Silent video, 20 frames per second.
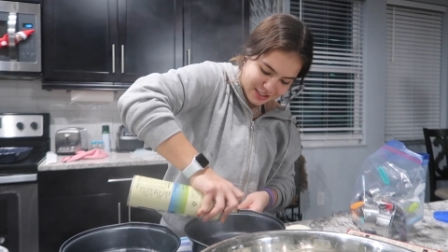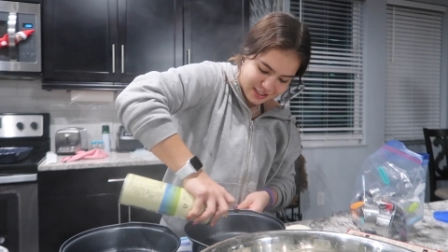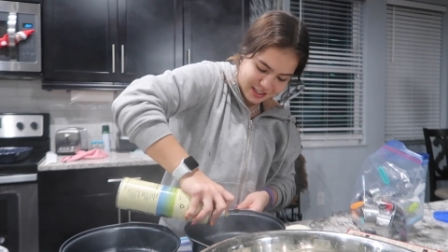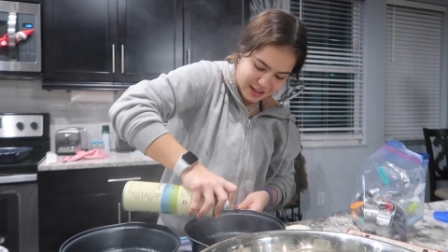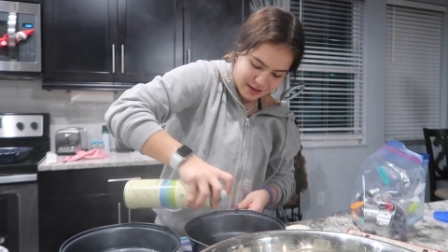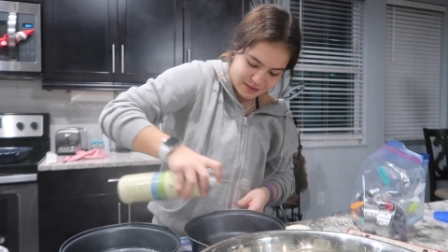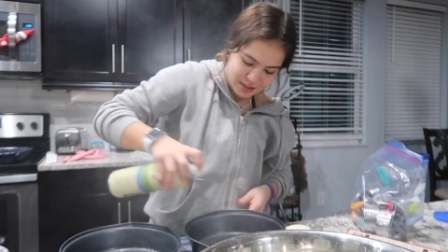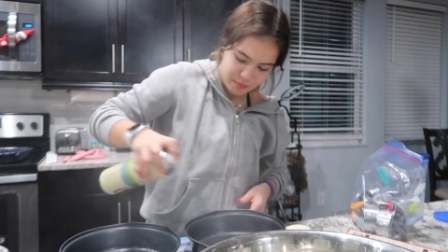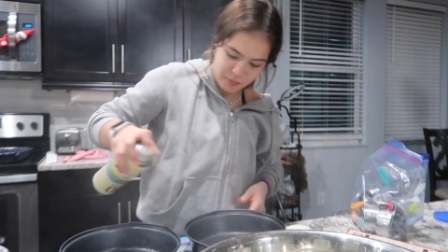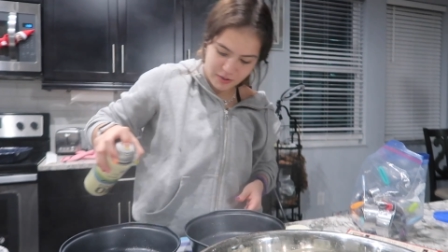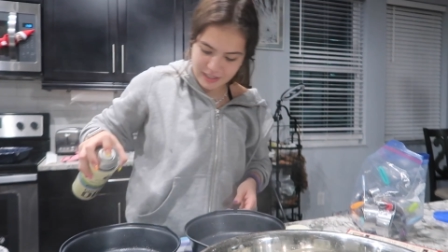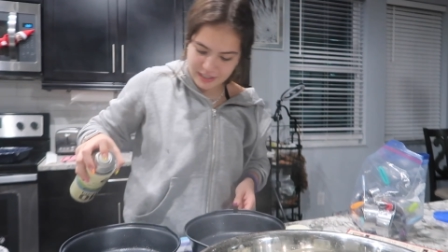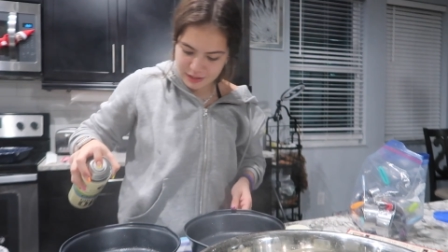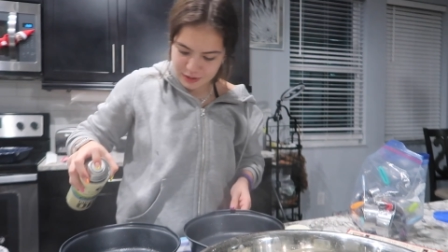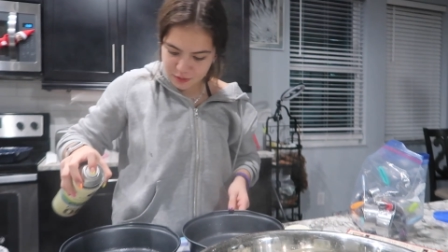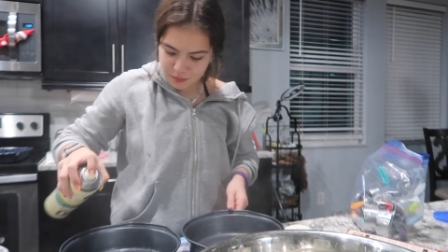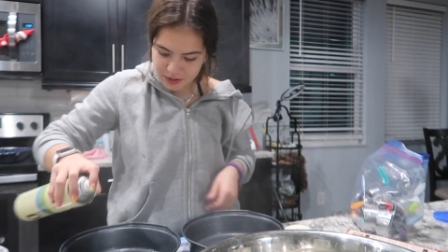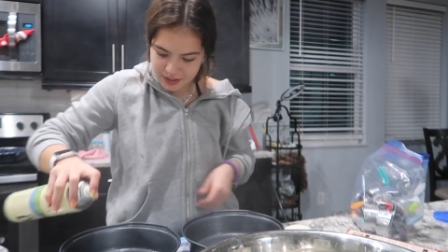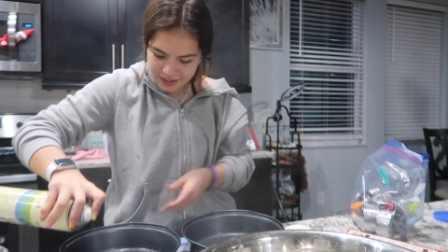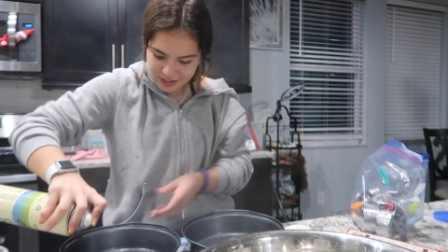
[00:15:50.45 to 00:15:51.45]
she's not spraying
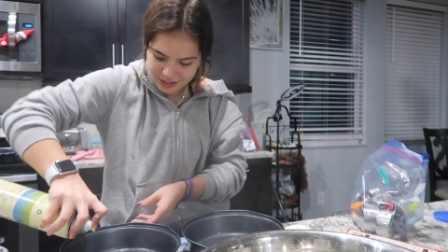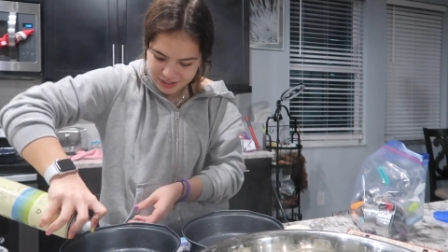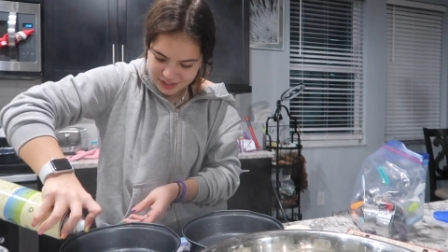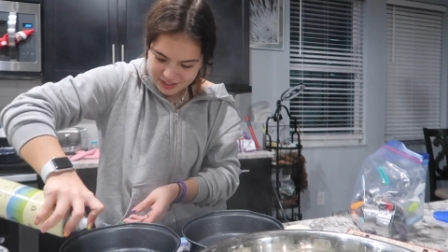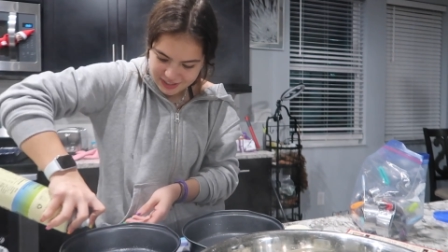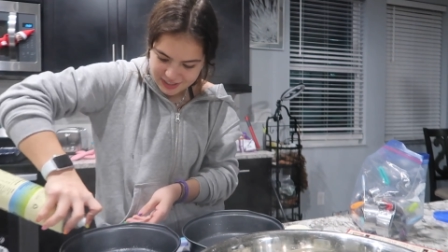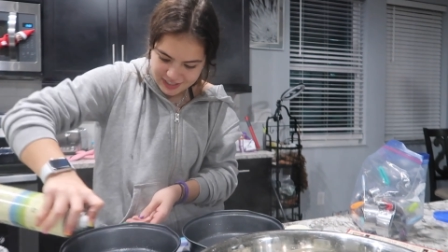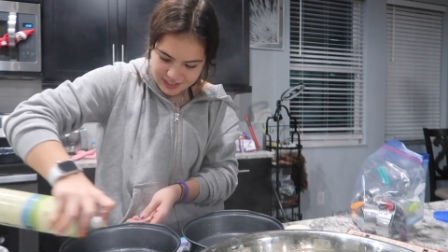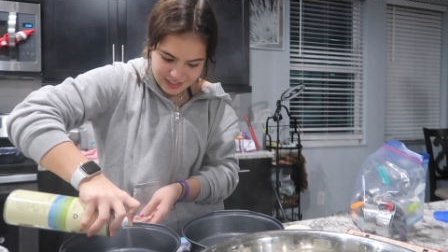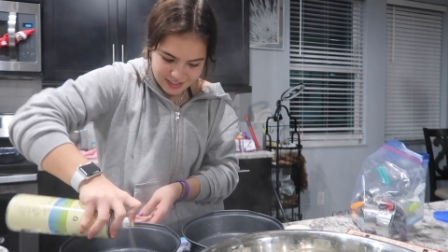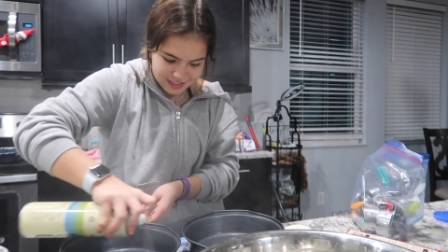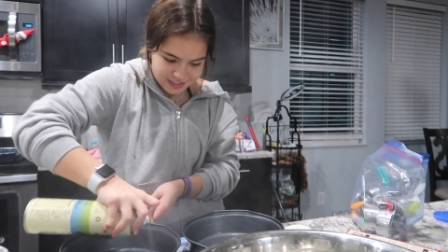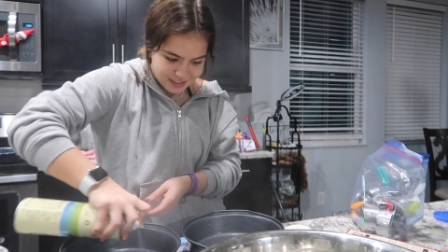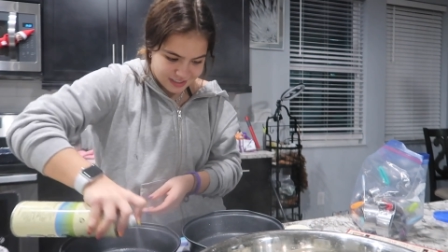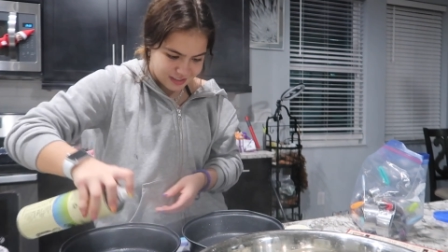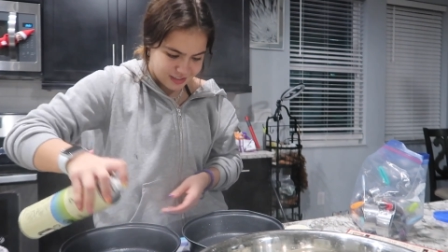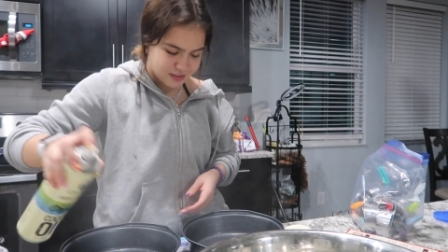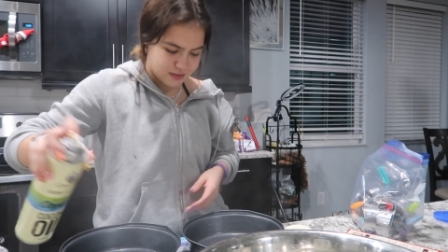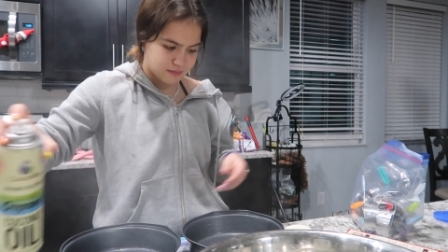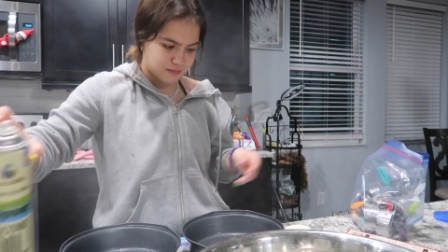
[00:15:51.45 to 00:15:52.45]
too much.
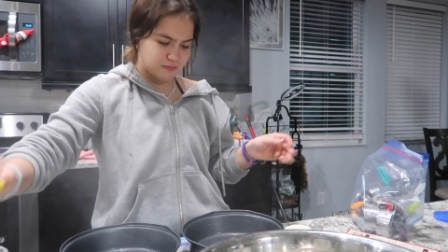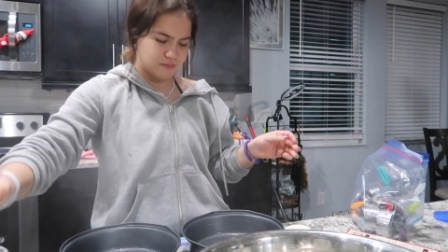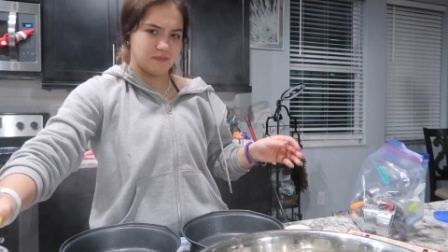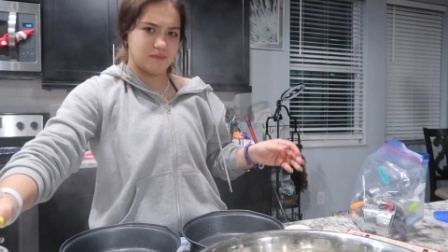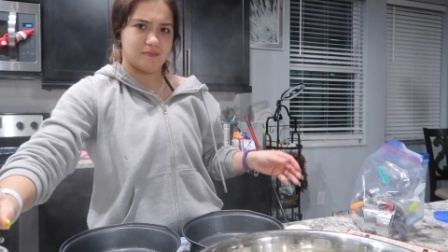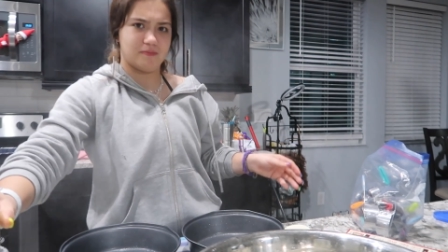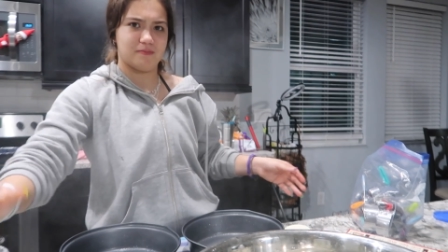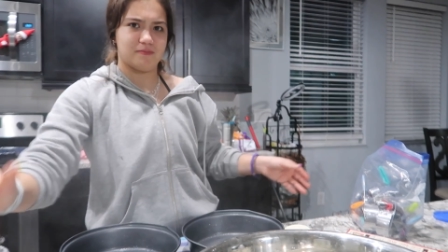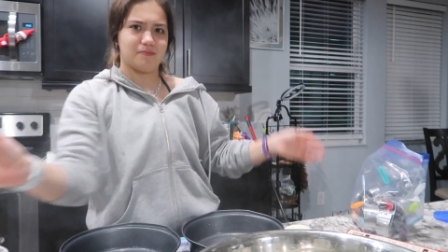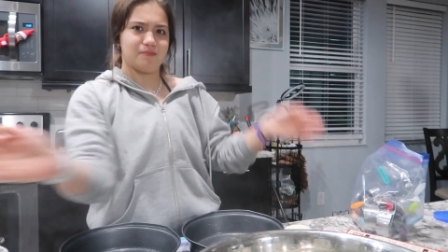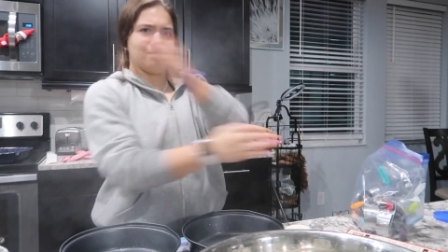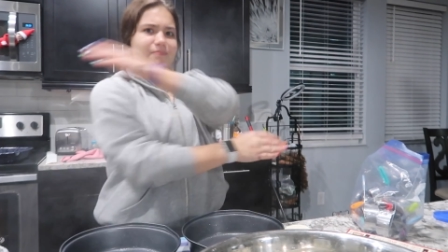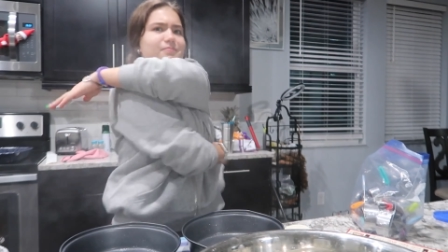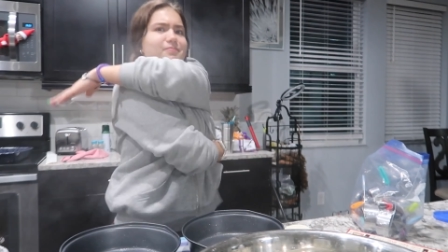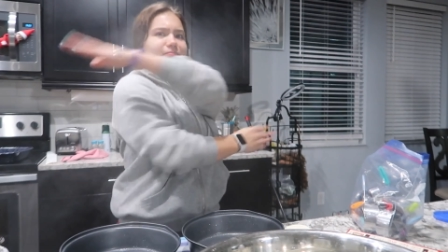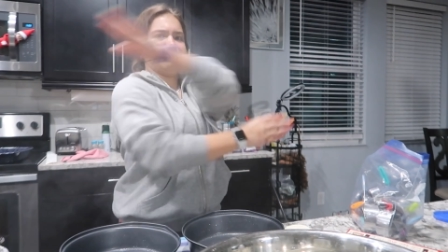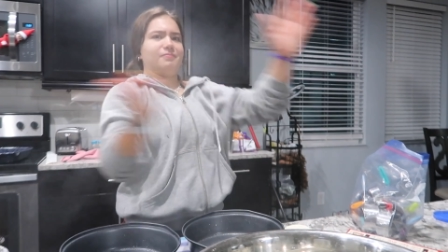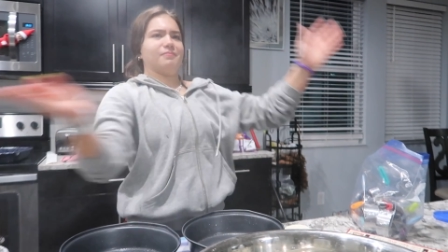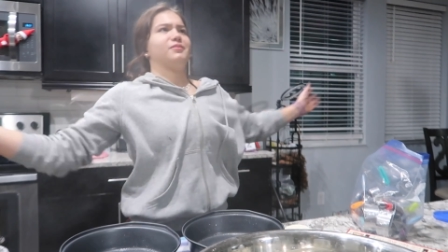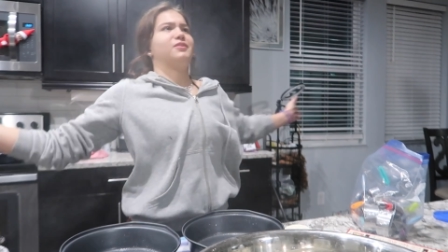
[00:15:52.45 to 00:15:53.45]
Let's,
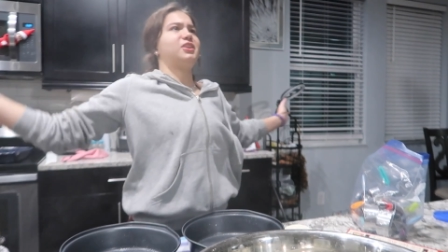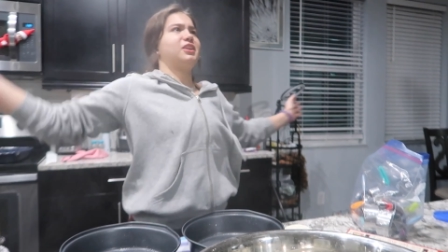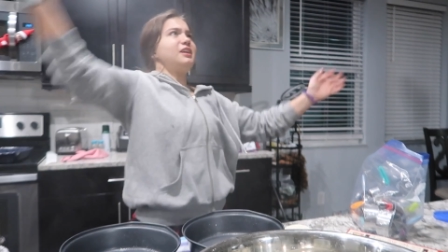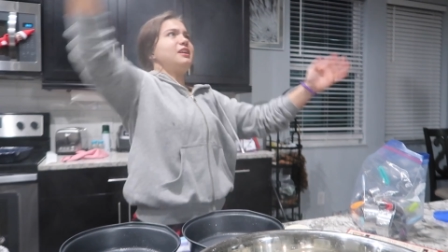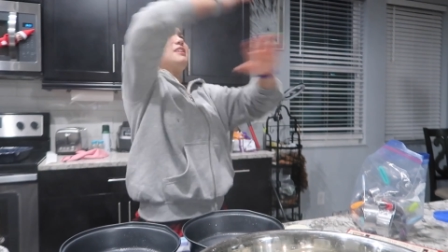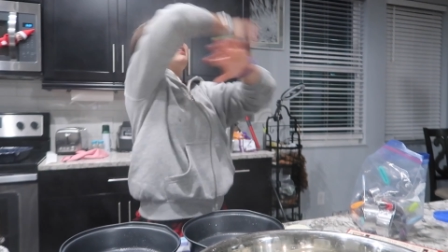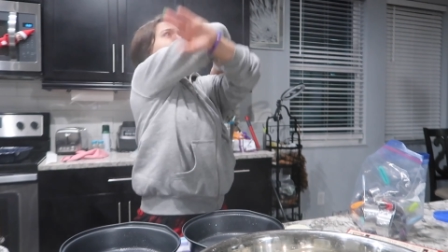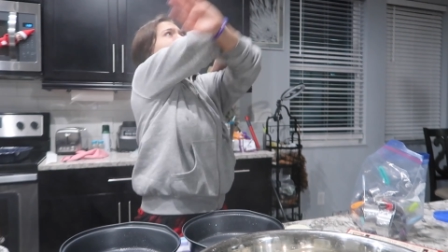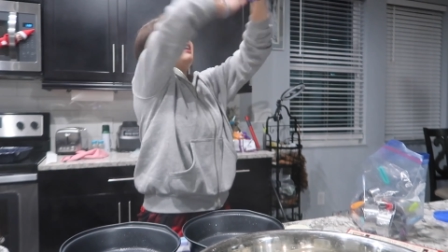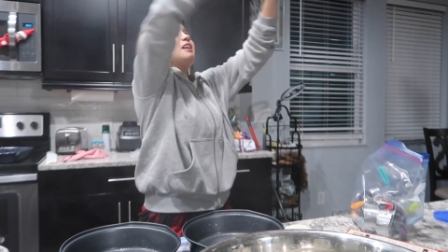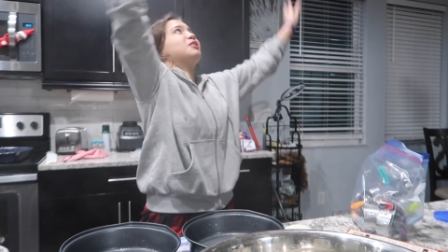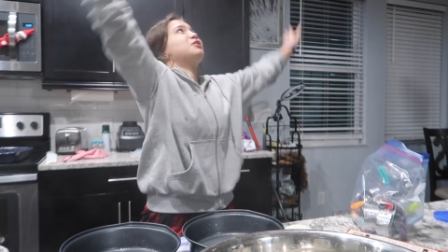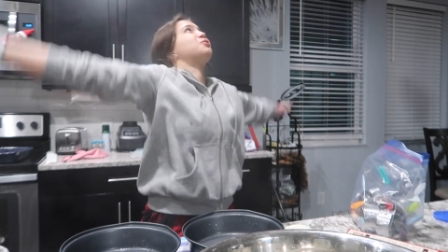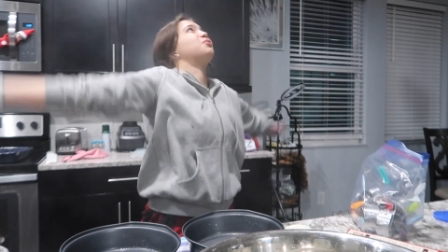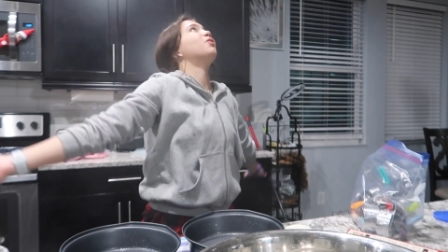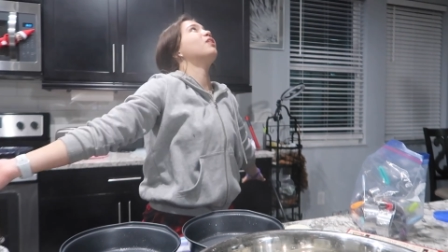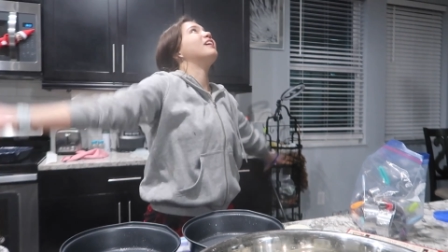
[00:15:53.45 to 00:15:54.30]
Jesus,